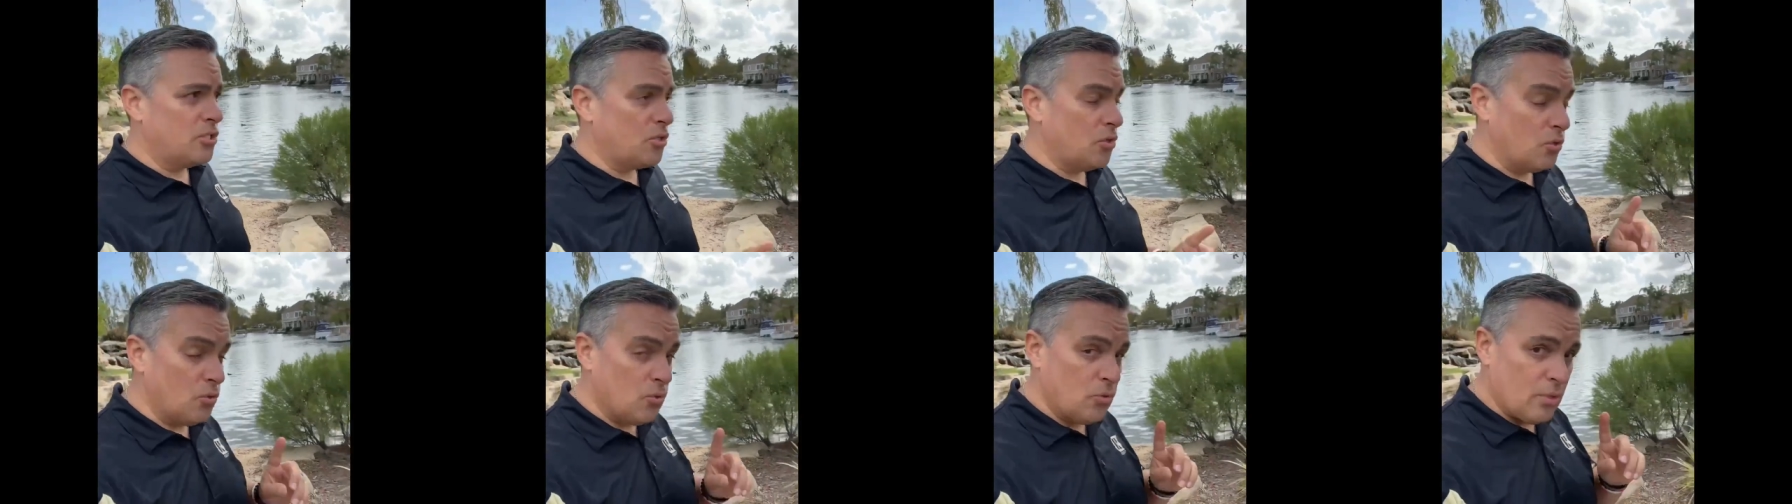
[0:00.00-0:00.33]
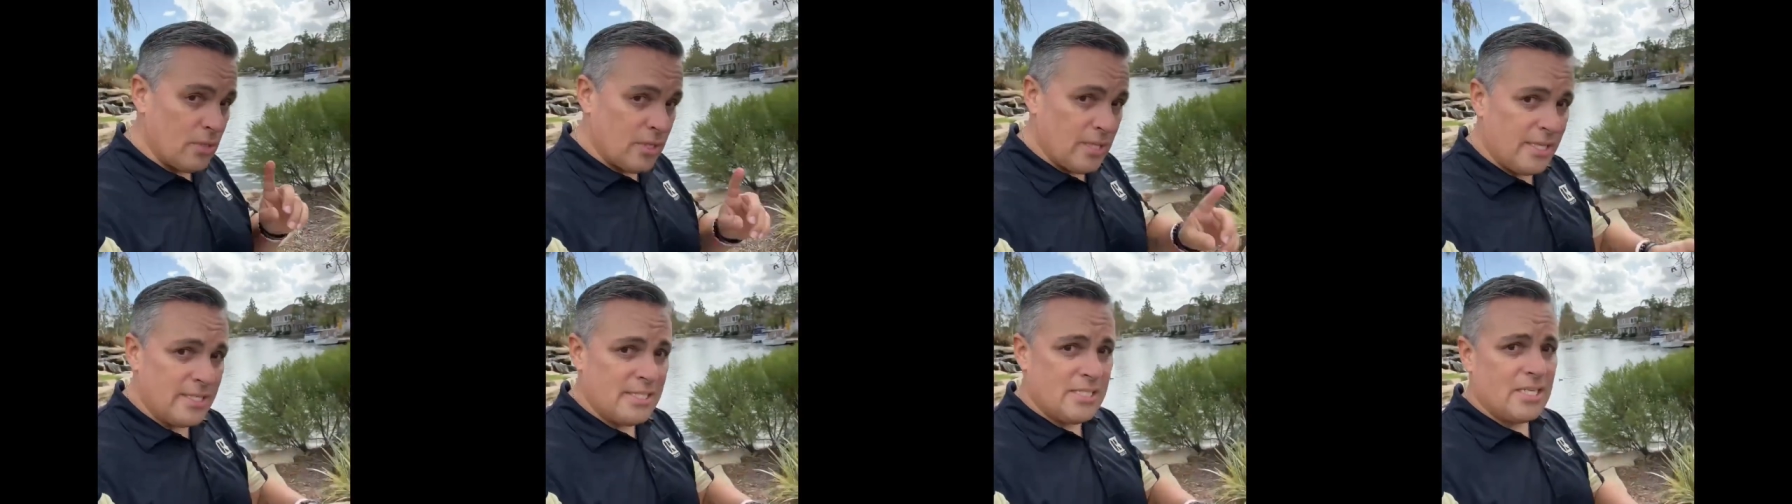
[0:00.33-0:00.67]
So
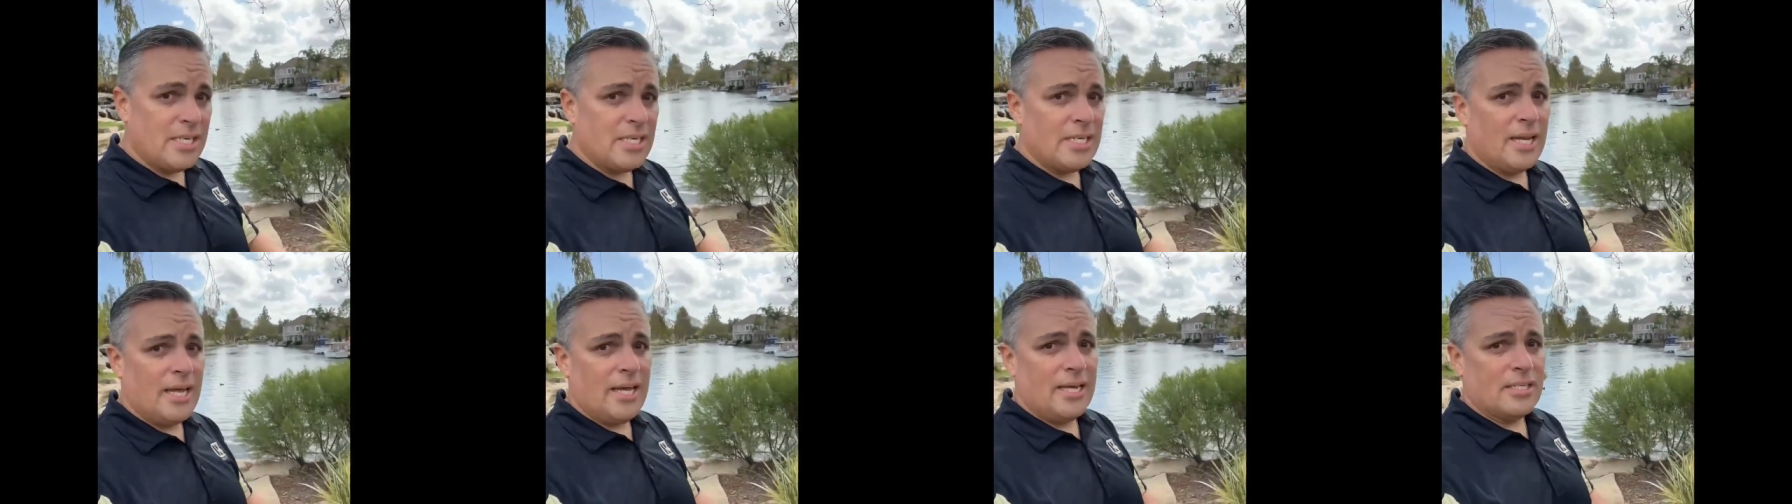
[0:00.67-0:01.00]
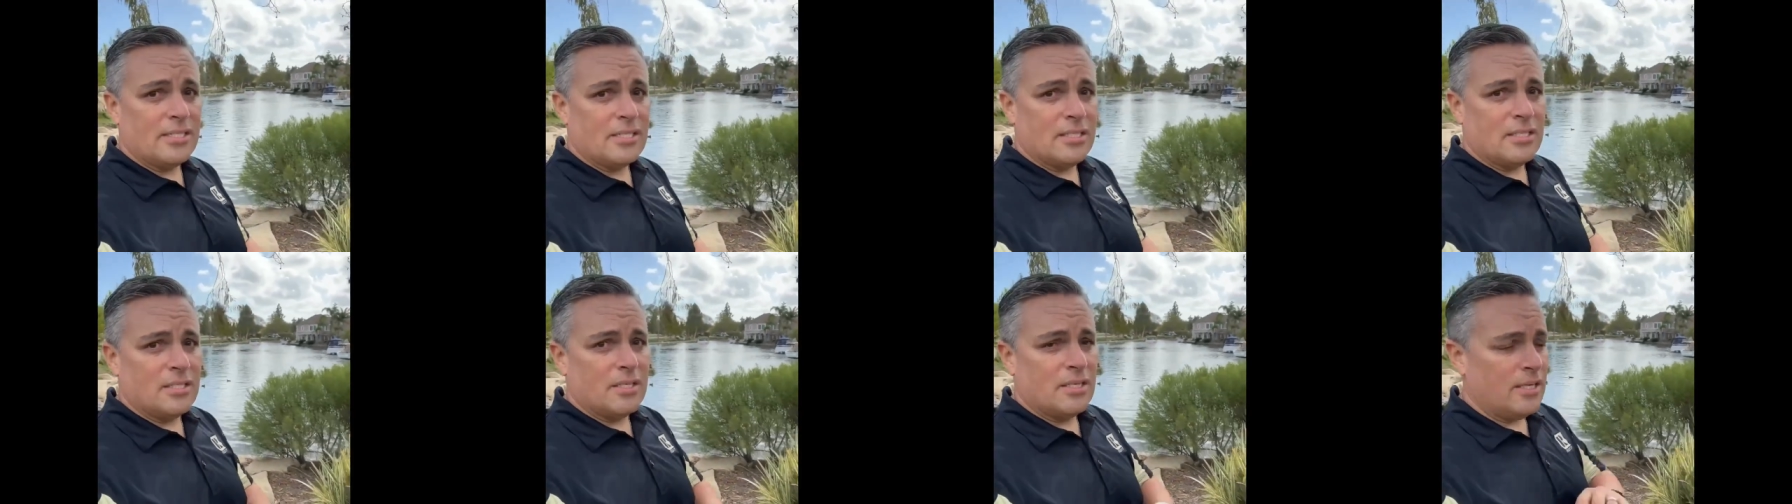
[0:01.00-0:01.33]
let's
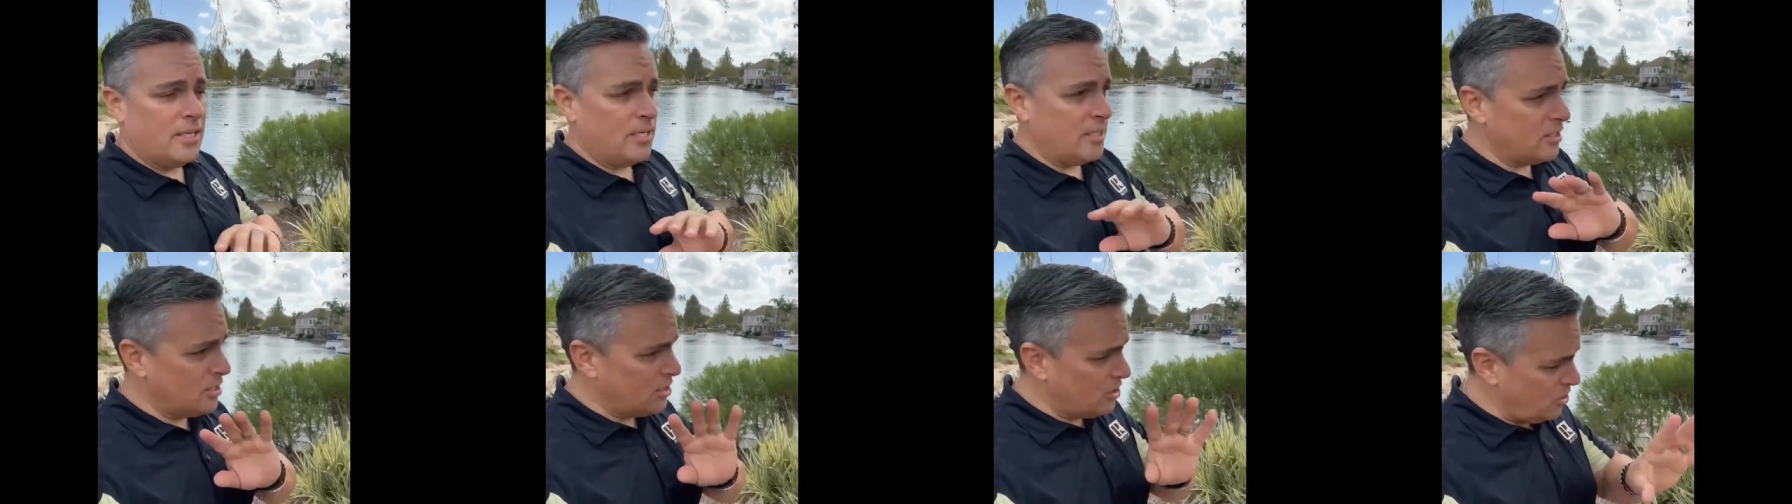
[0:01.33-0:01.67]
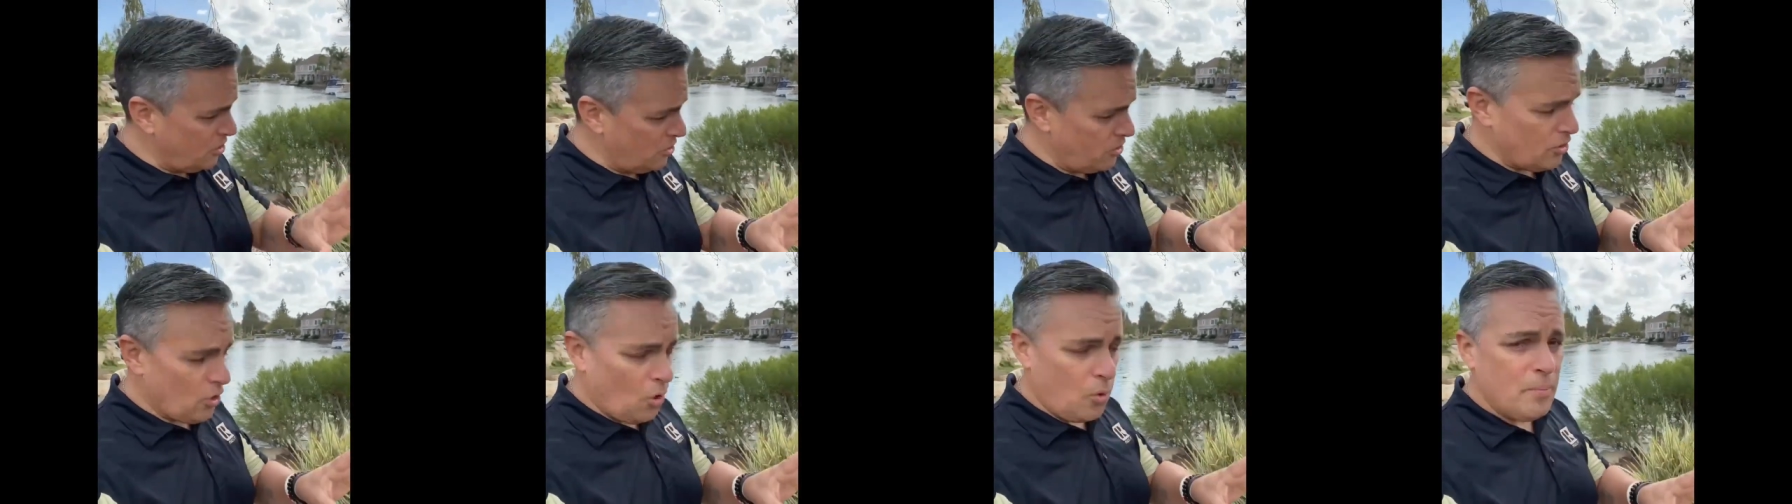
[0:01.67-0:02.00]
connect, and
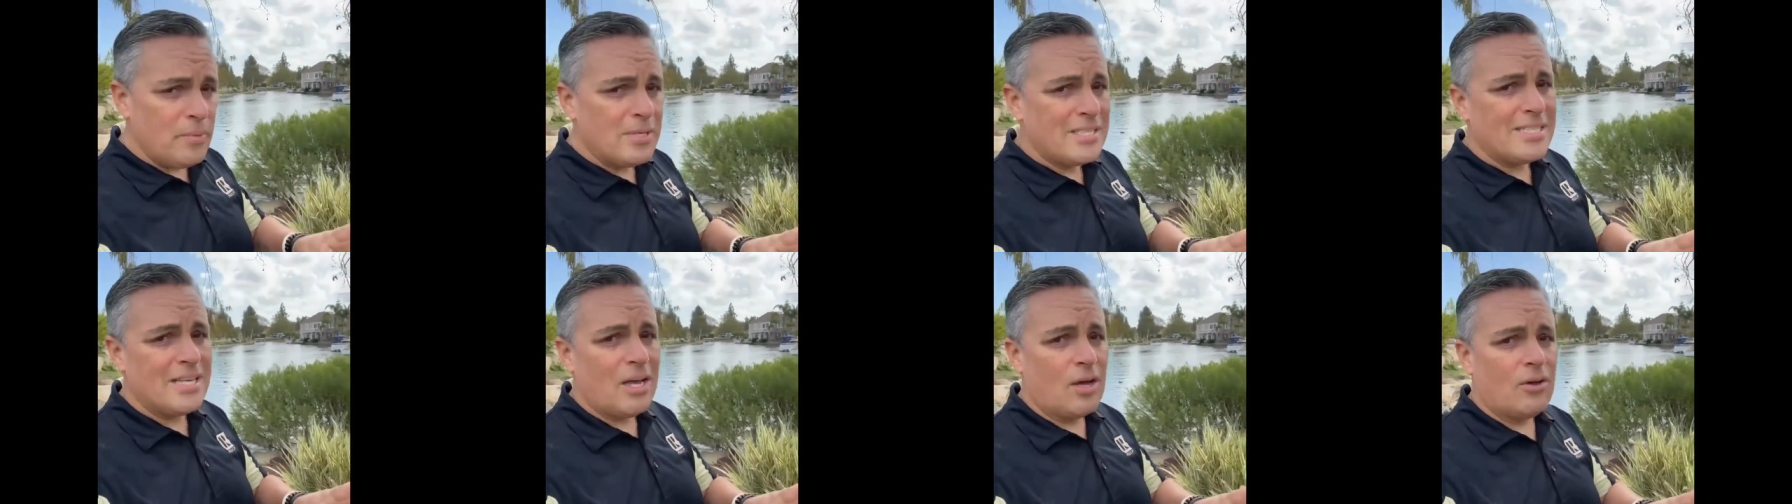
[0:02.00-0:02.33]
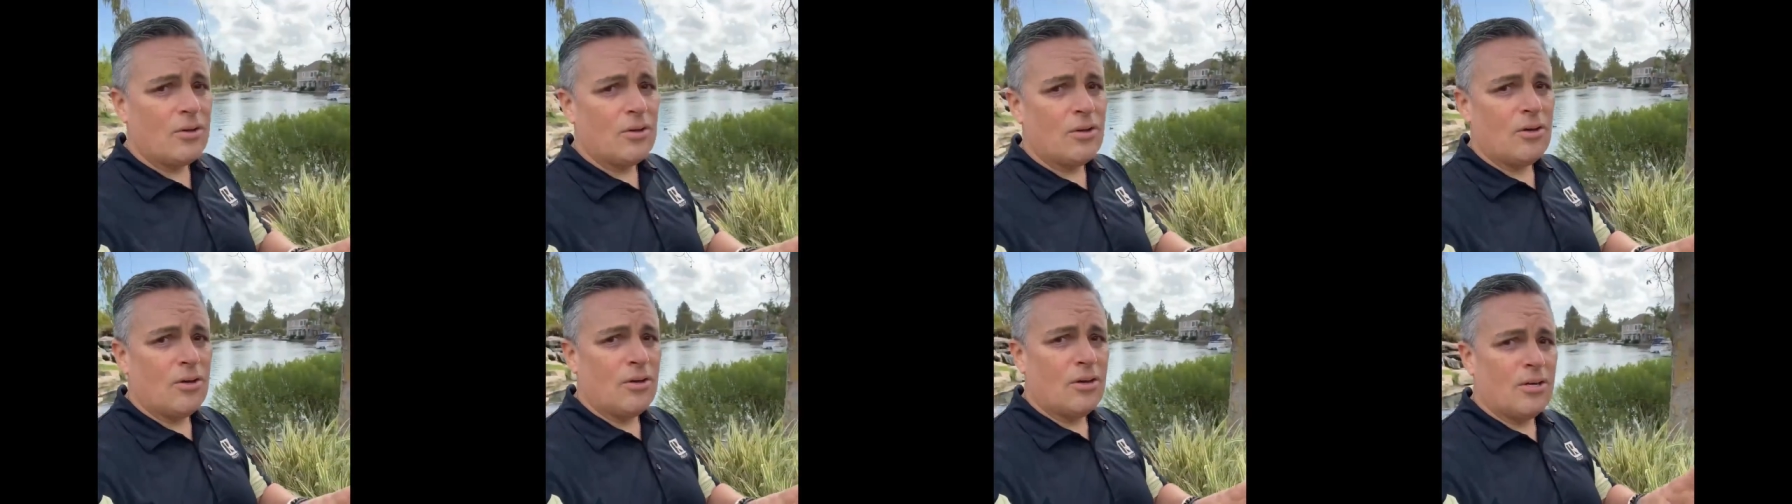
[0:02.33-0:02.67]
so you don't miss
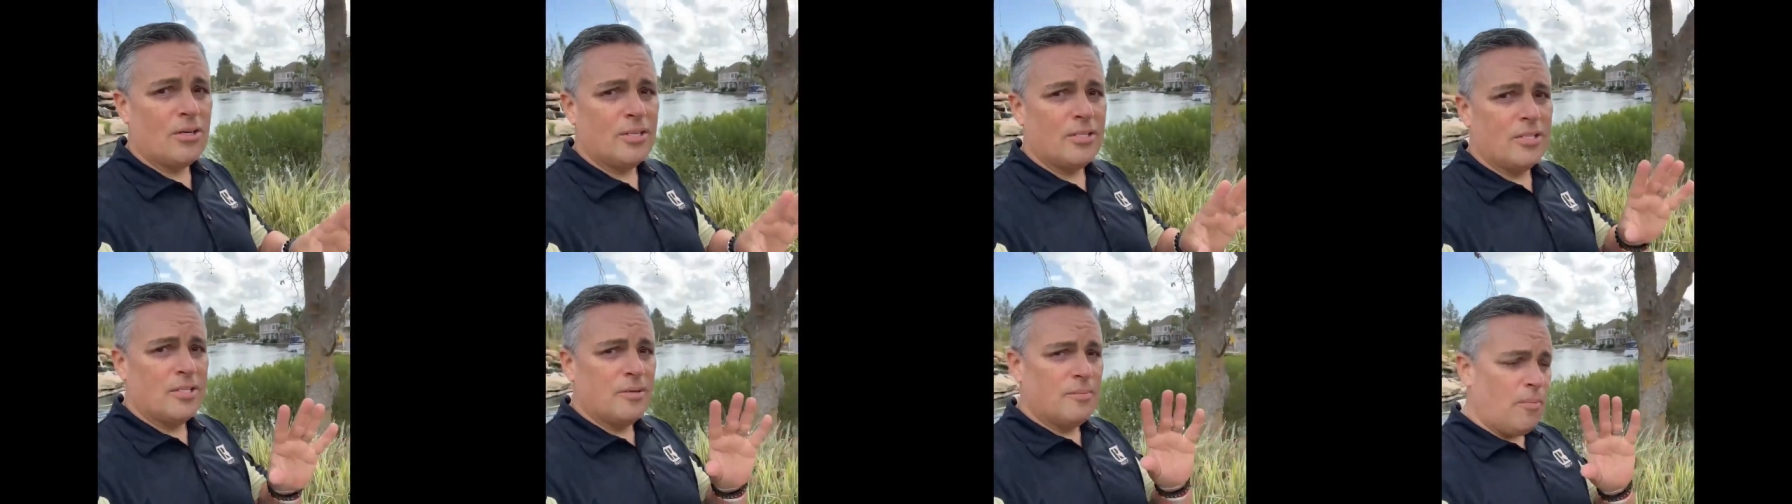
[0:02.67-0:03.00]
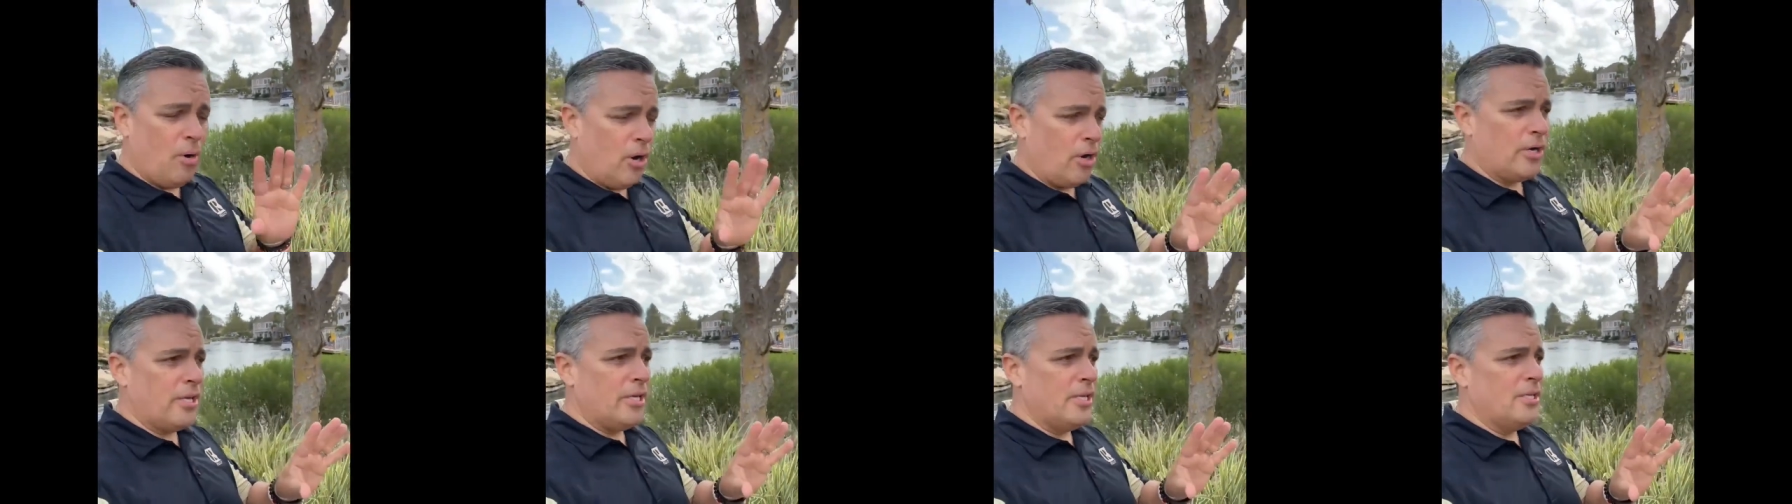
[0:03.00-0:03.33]
out on the
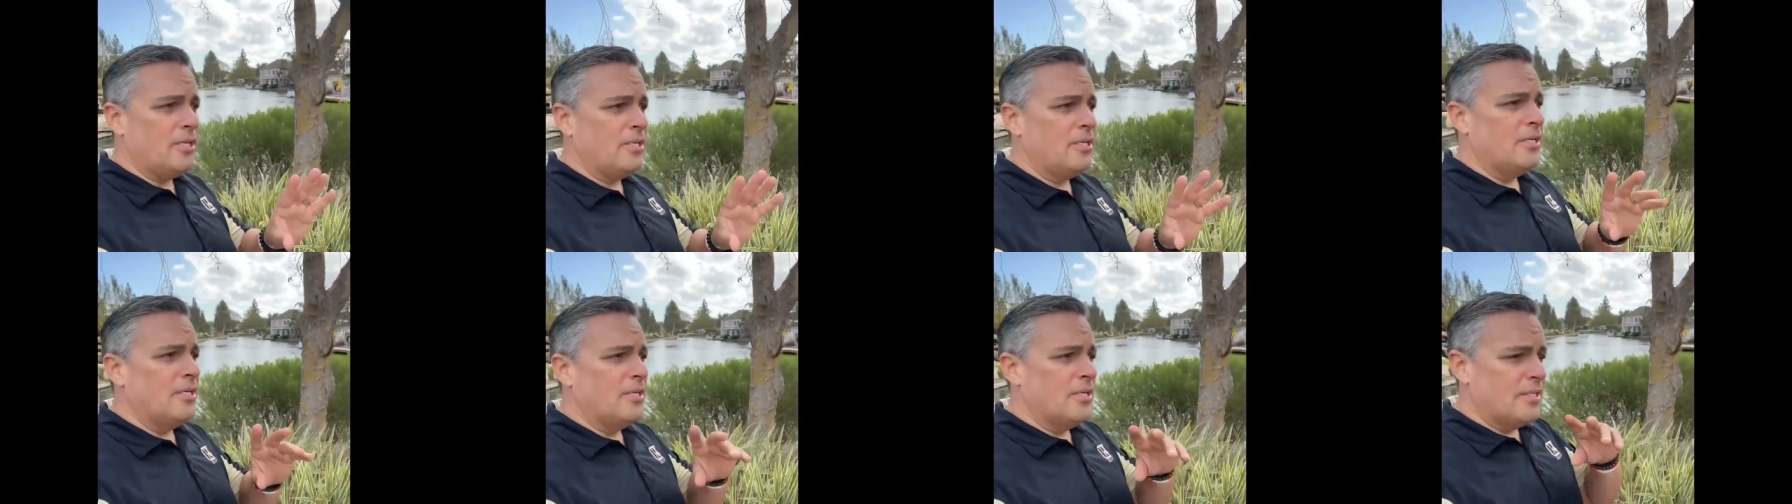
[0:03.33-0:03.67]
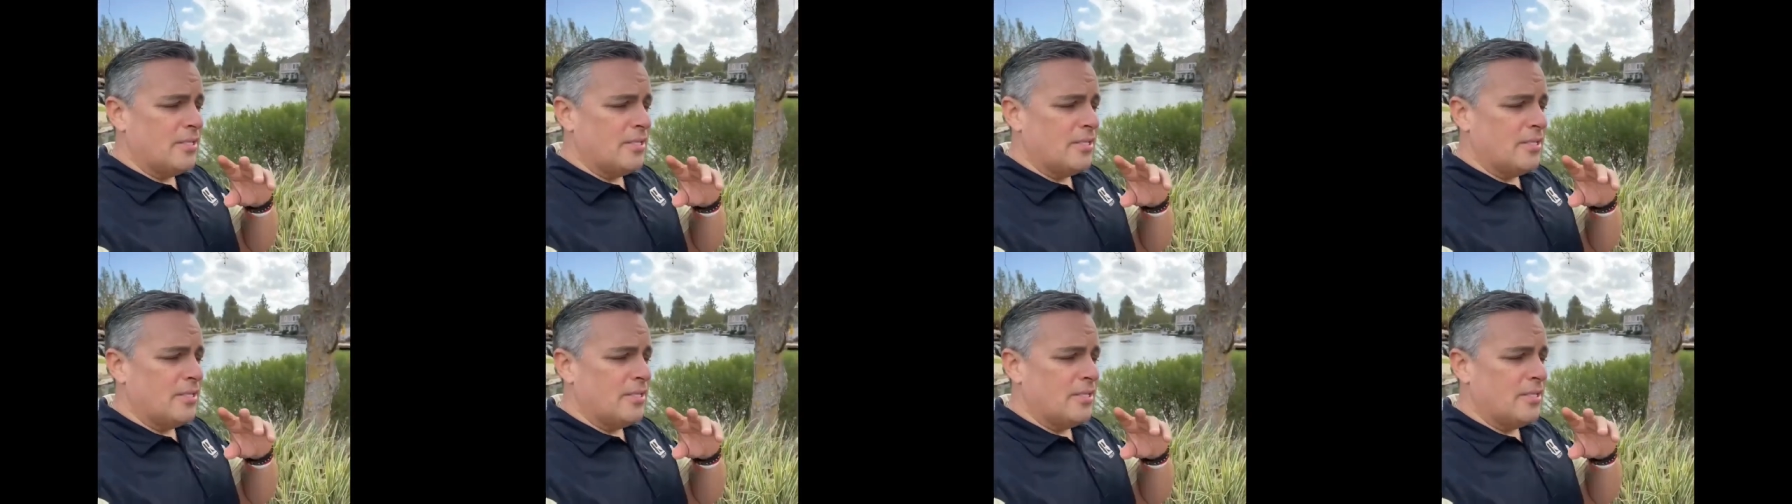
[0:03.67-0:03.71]
market